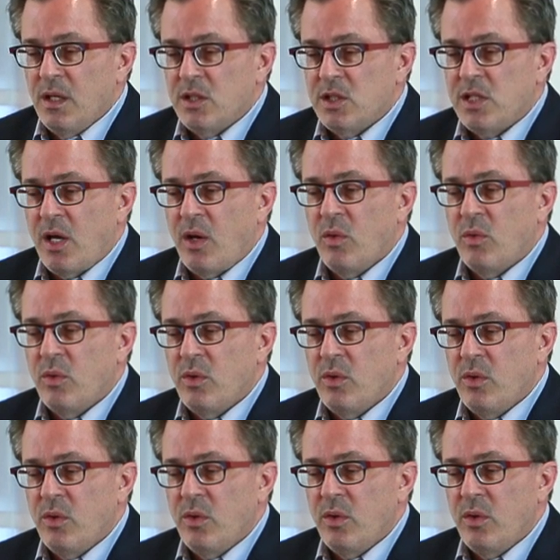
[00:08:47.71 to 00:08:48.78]
So
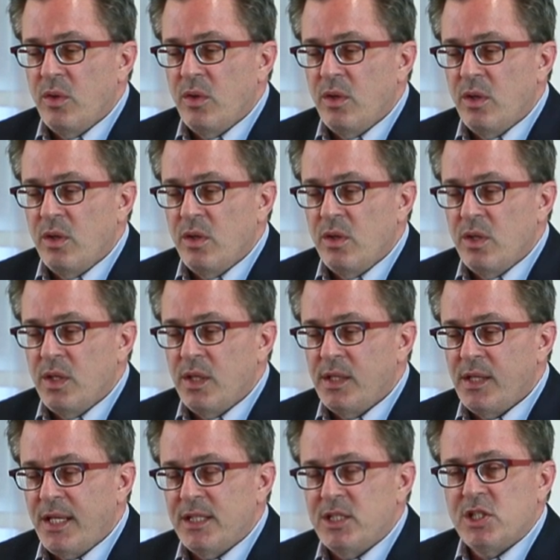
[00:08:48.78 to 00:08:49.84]

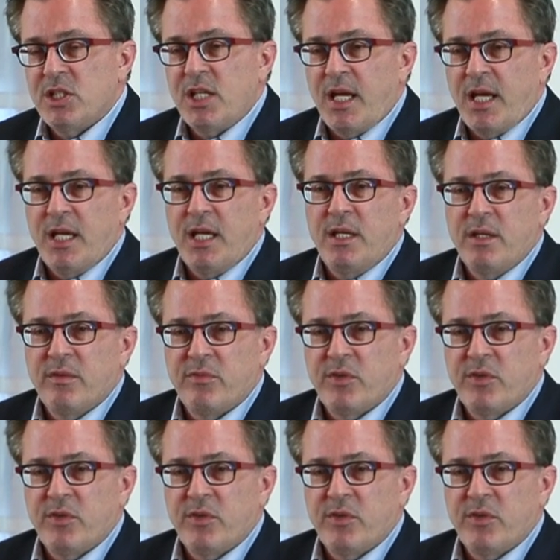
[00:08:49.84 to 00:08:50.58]
let's say,